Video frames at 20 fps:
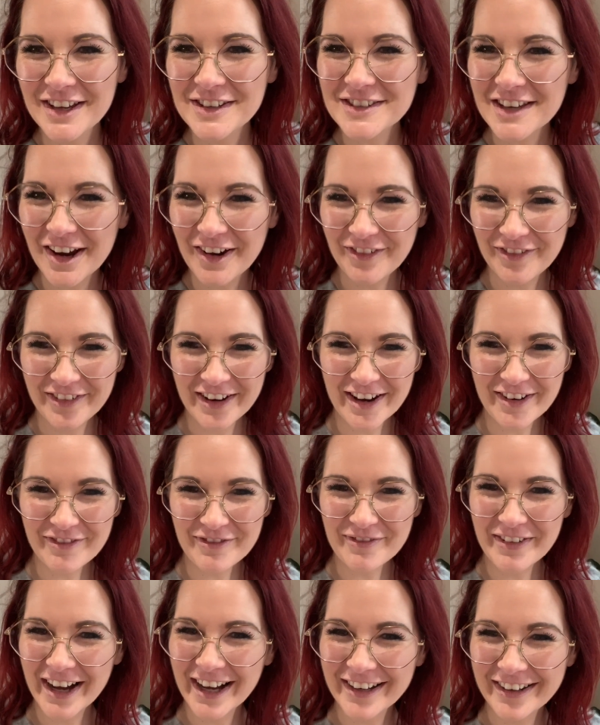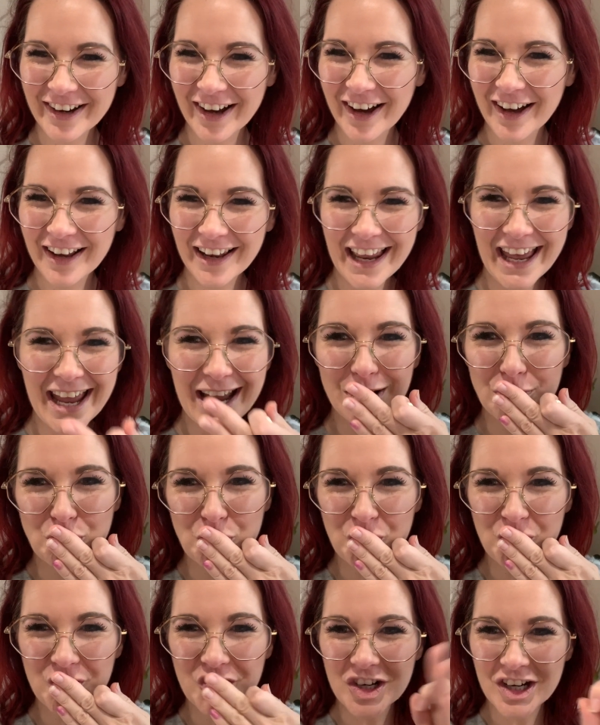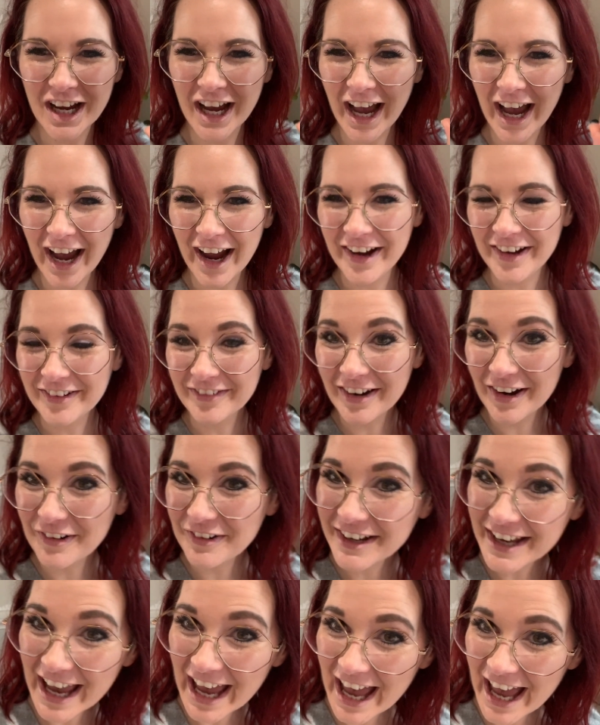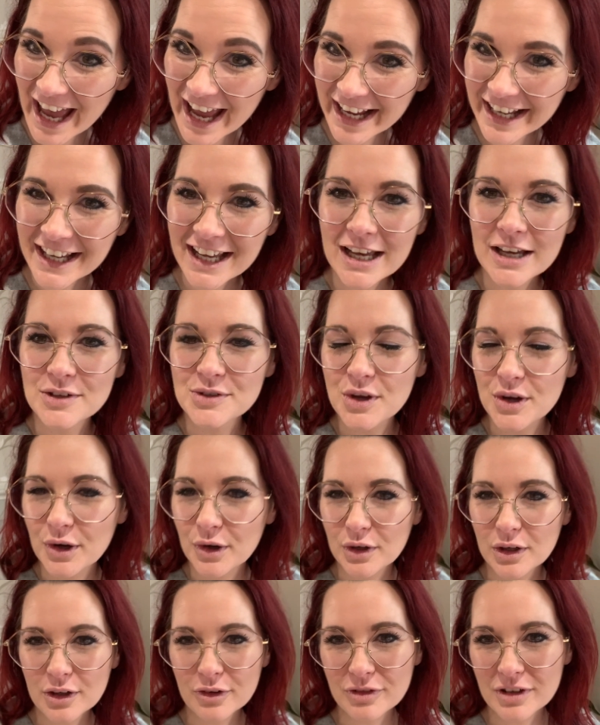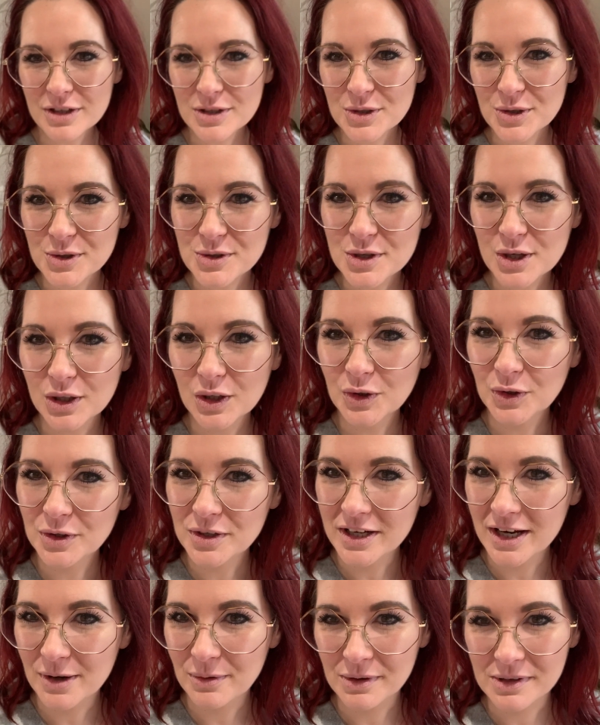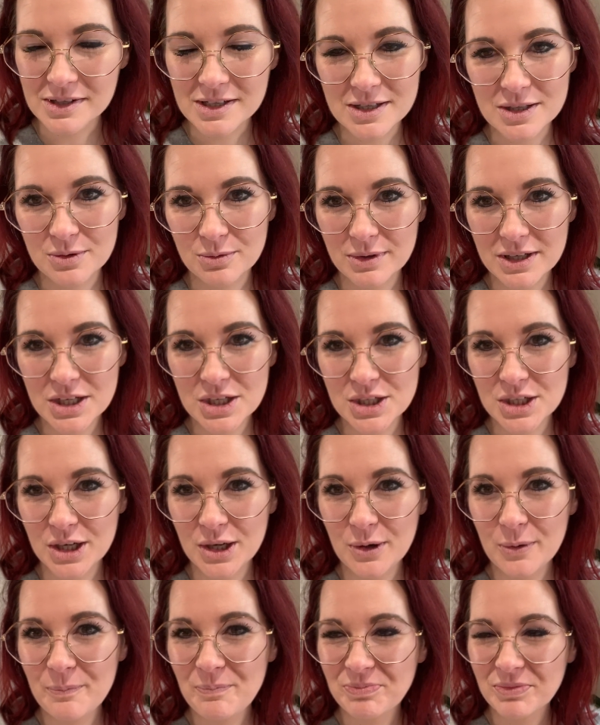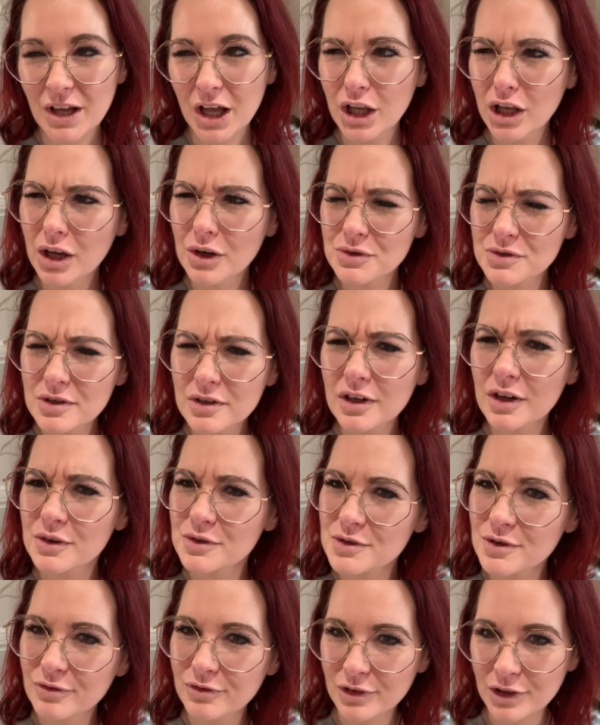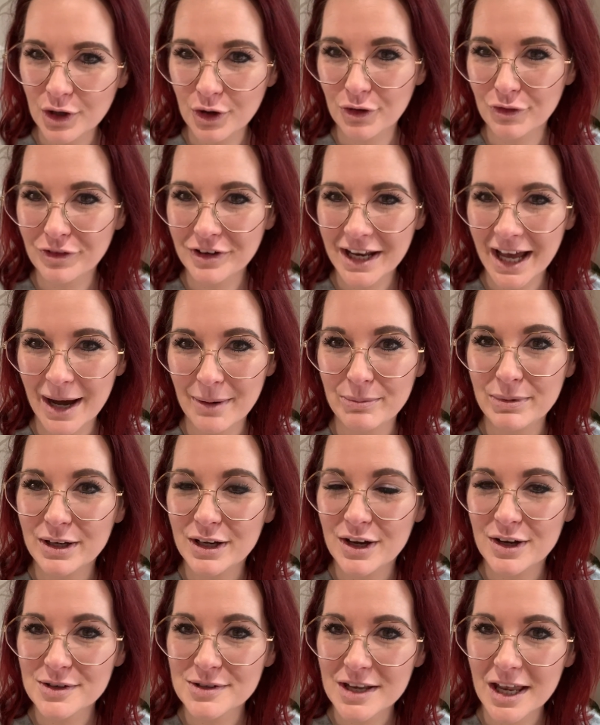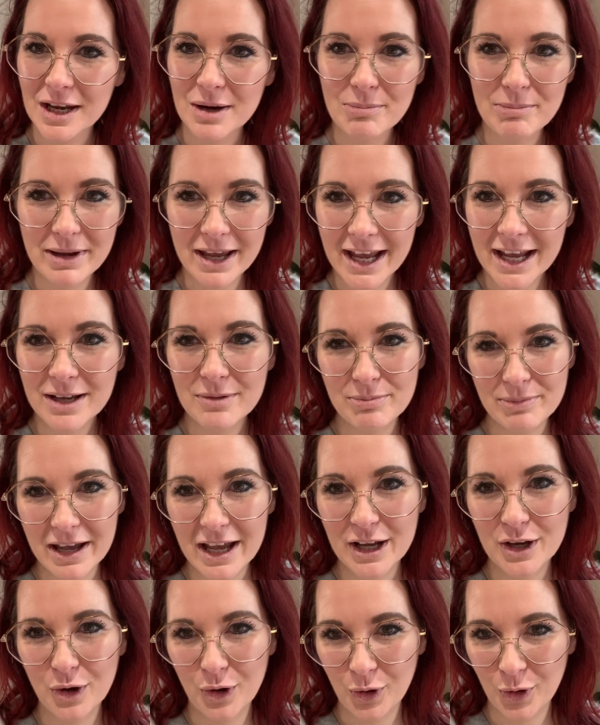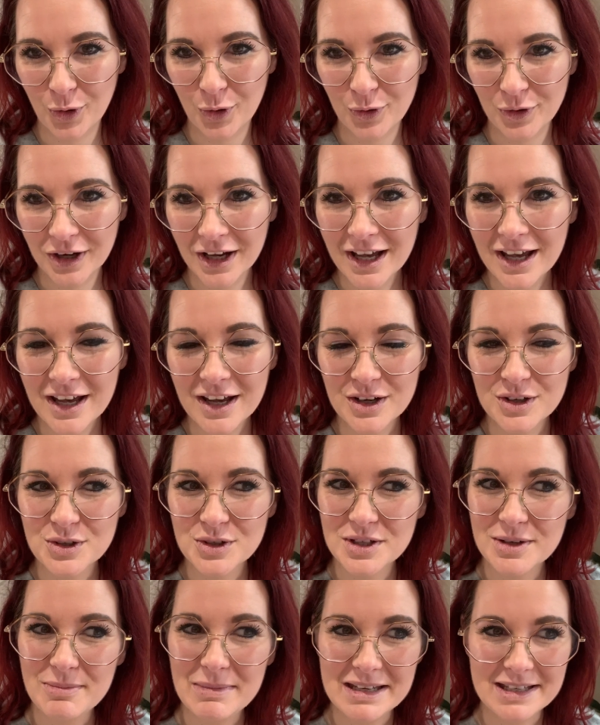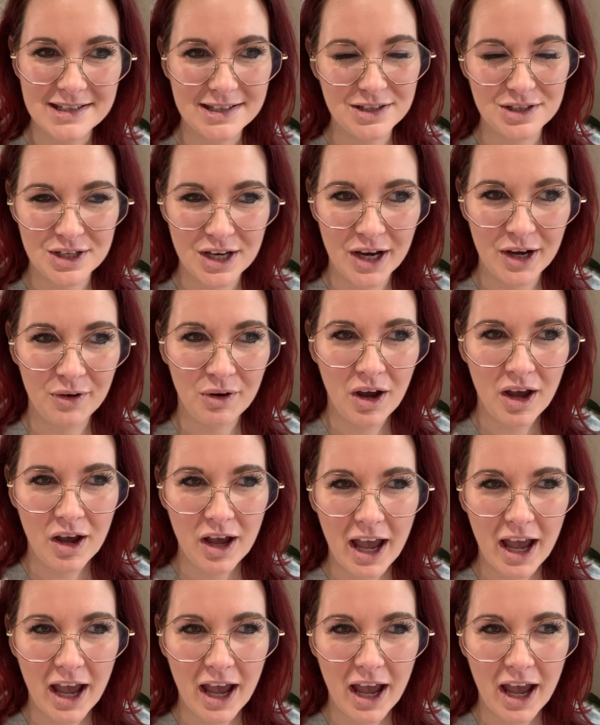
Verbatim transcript: So Viv, my darling, I hope you're okay. So your lovely daughter Claudia wanted to wish you lots and lots of love and happiness and a big, big hug because she misses you.